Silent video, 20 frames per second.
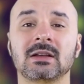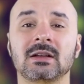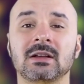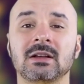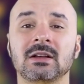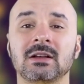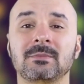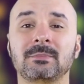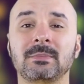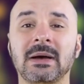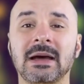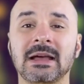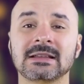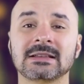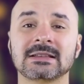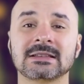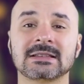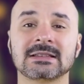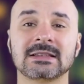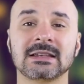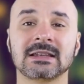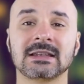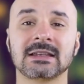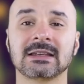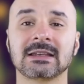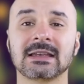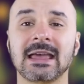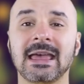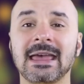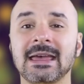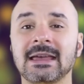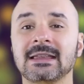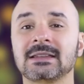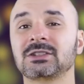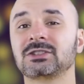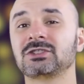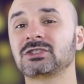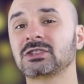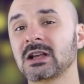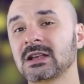balancing and
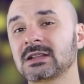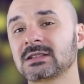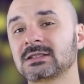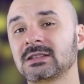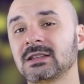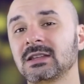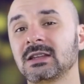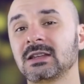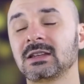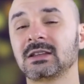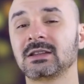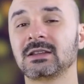adjusting